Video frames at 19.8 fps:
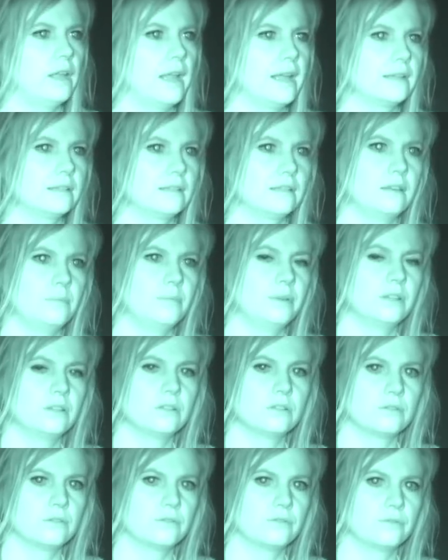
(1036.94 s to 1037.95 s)
like
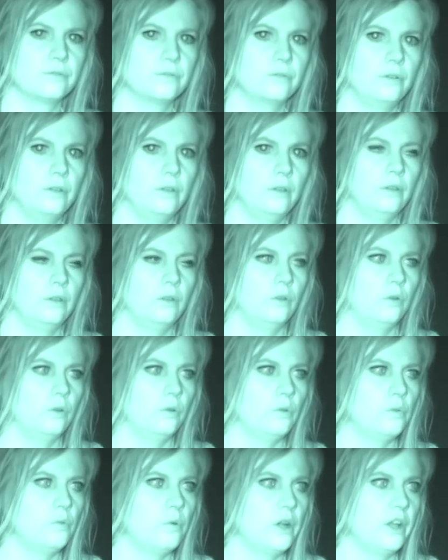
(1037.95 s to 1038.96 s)
snippets of
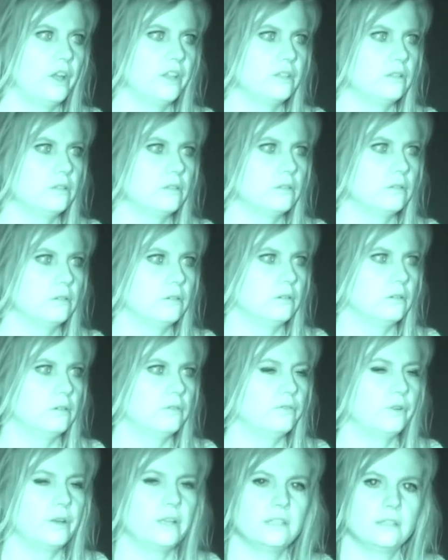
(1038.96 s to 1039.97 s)
words or
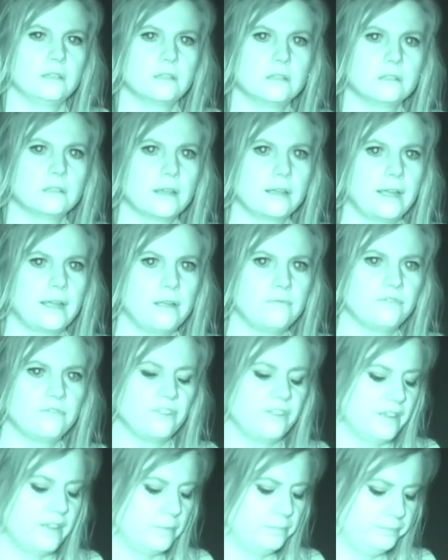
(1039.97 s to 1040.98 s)
voices that came
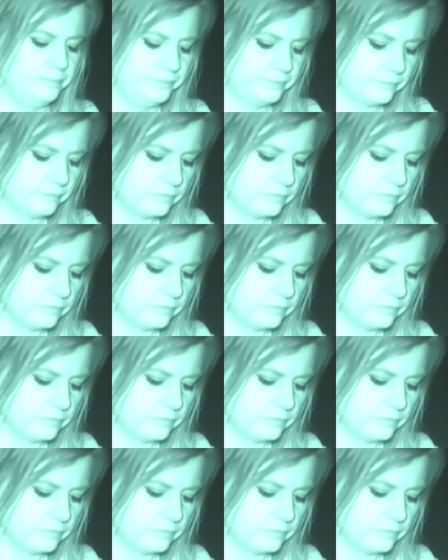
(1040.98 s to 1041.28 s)
through them.